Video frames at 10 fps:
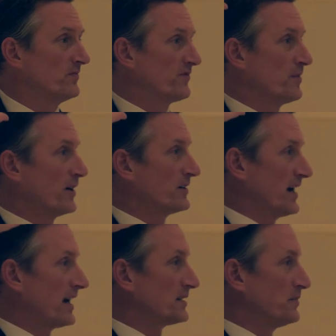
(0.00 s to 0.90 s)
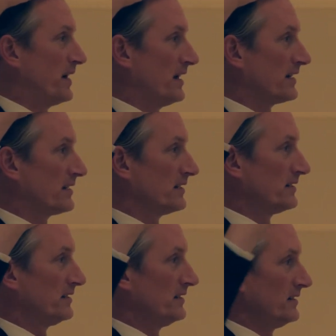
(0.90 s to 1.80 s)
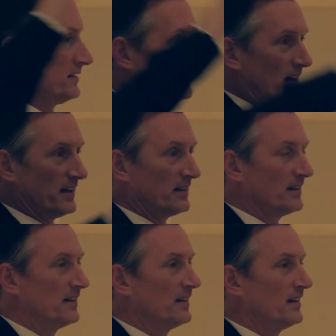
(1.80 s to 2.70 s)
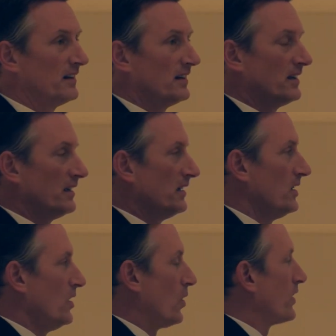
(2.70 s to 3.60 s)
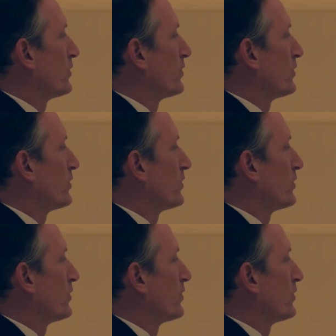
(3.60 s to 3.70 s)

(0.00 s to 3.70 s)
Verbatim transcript: familiar Jackson Pollock, right? Or